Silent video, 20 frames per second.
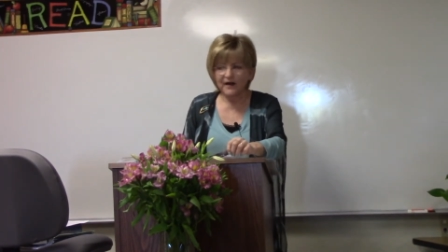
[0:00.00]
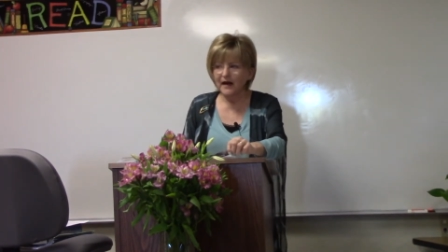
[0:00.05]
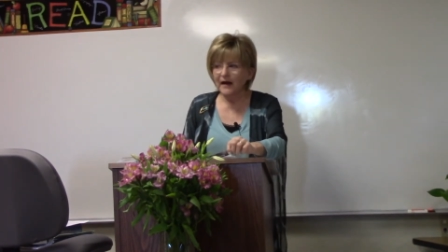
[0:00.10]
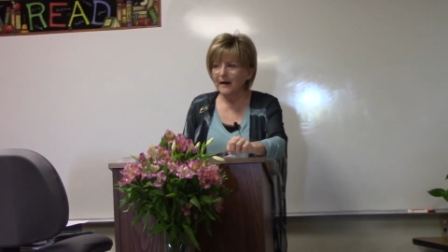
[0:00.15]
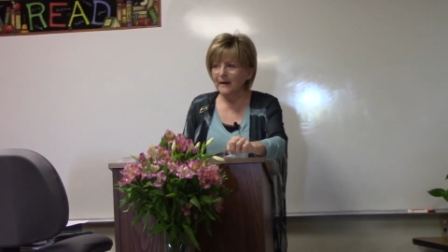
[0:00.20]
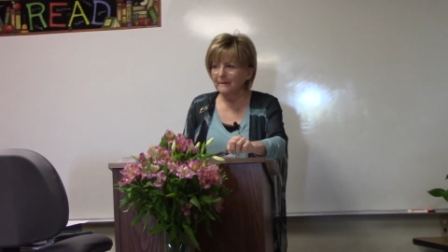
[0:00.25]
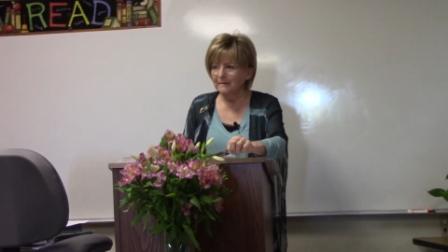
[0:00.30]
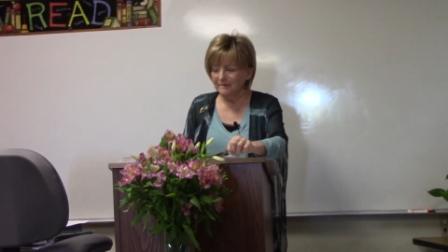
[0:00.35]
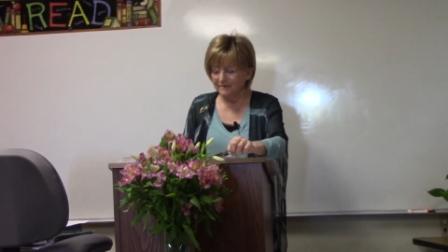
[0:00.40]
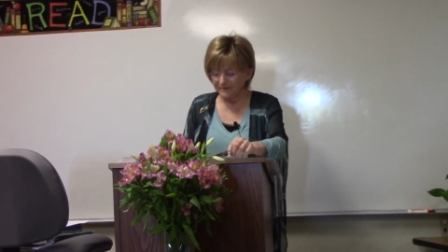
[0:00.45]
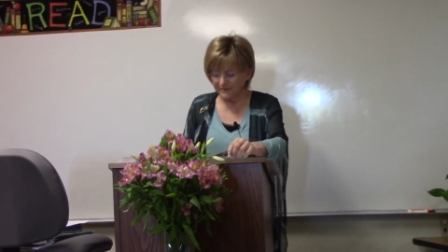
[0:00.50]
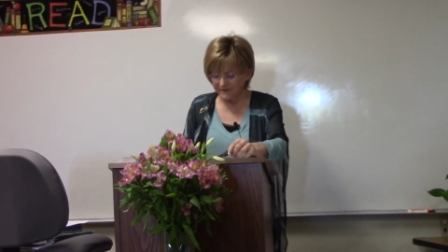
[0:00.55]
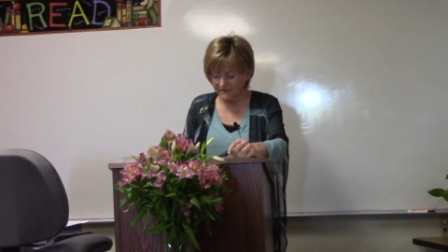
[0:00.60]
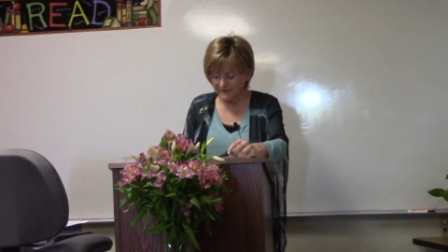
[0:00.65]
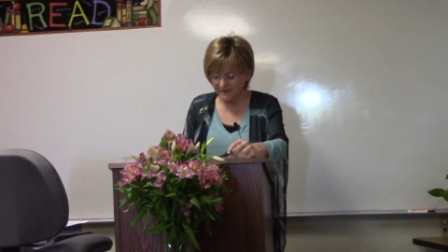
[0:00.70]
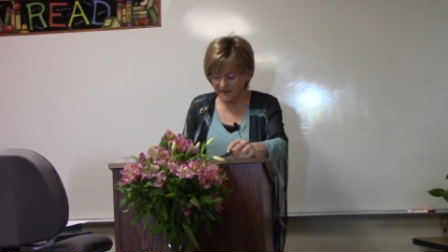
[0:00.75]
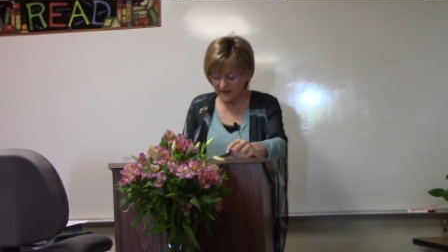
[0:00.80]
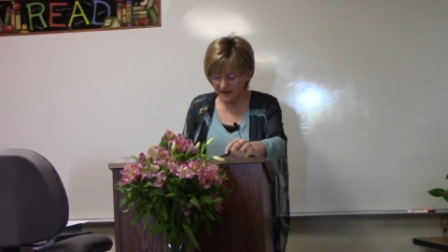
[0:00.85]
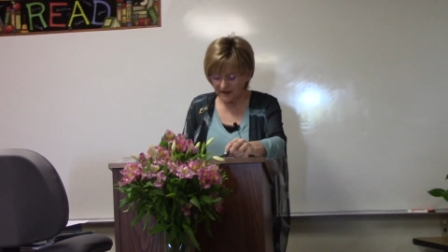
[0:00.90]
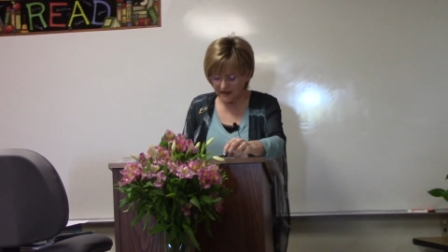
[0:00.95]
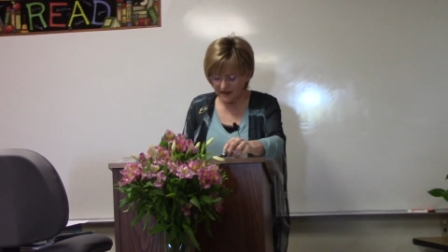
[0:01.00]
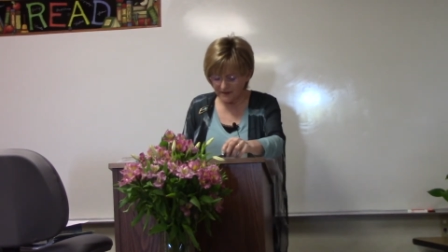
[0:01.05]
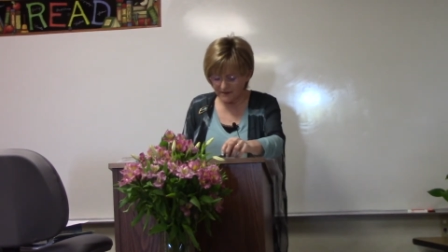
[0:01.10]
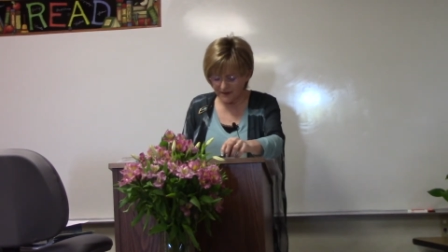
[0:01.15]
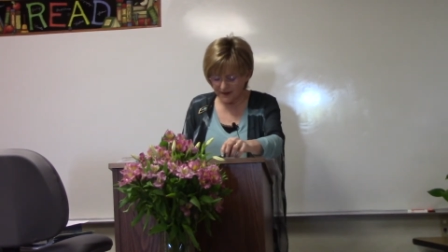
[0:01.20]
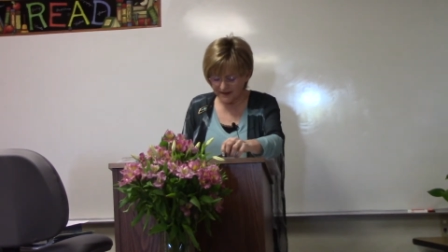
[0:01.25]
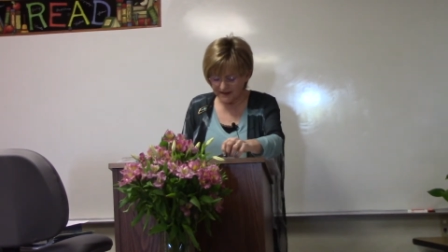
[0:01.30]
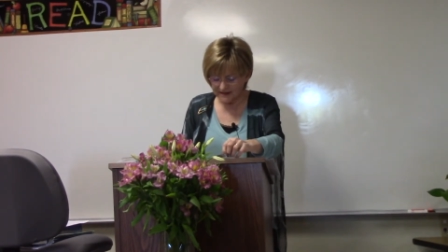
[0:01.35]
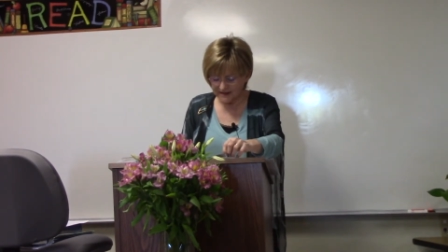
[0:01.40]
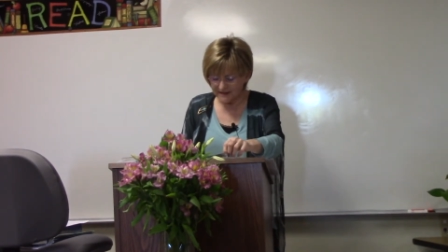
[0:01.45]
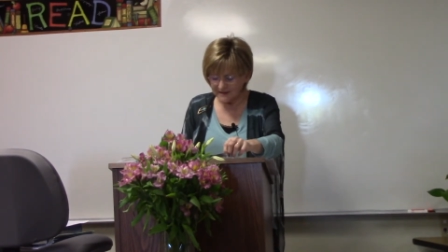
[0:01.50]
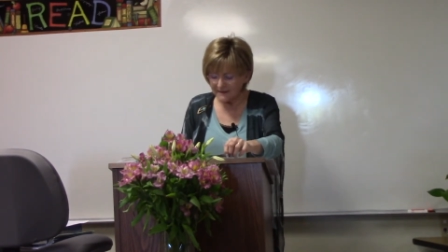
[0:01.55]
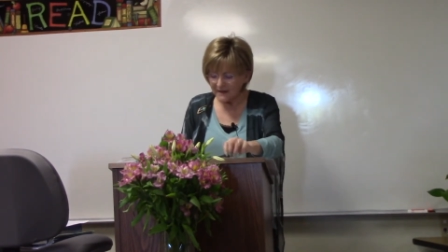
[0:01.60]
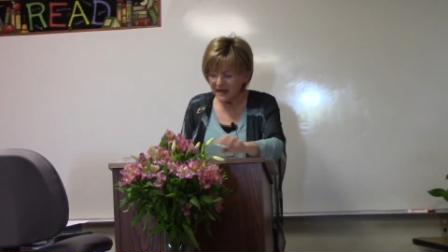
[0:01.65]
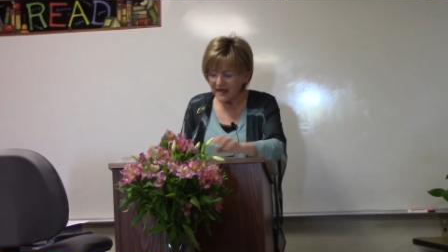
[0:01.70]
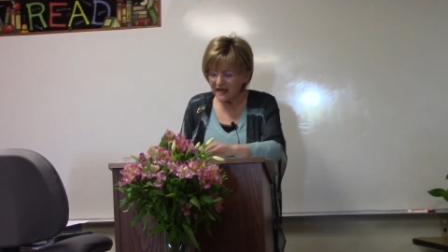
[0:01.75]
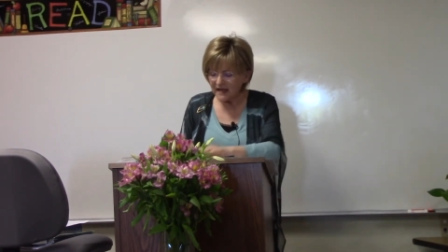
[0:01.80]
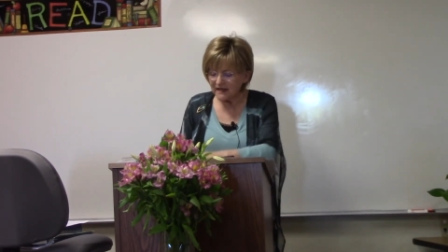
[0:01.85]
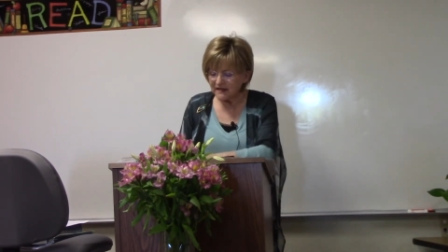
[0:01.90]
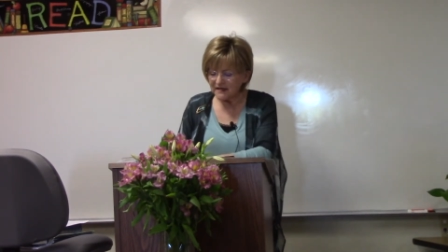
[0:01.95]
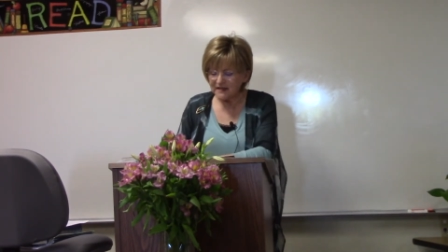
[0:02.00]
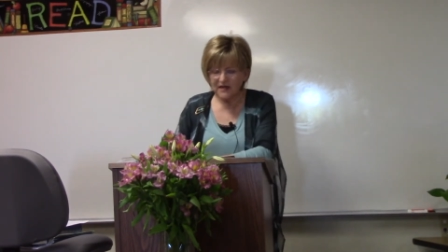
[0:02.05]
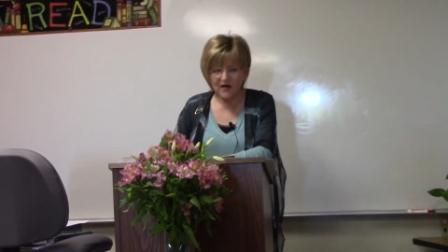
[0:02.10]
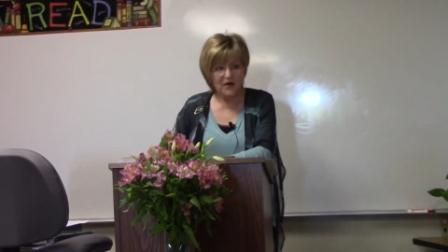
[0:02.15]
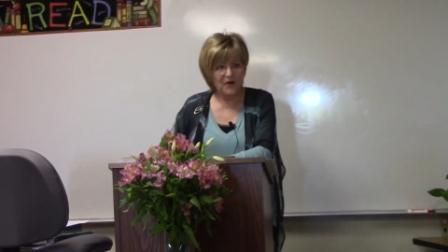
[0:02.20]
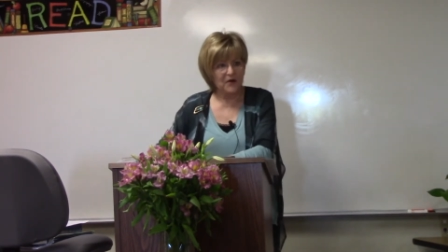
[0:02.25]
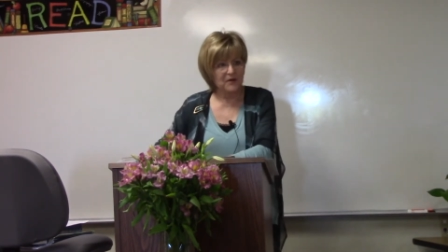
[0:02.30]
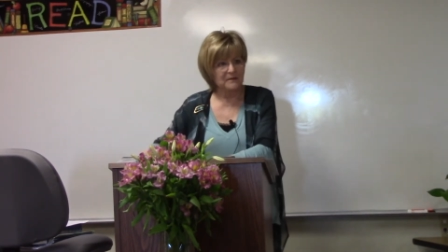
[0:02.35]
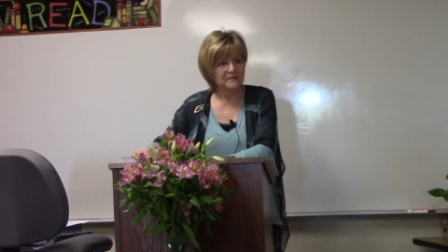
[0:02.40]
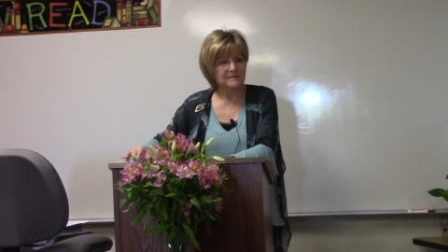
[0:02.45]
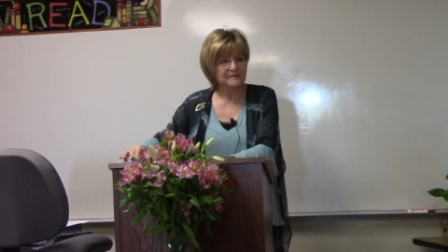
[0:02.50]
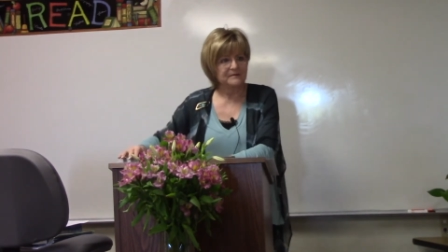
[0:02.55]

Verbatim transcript: um, hippies. So,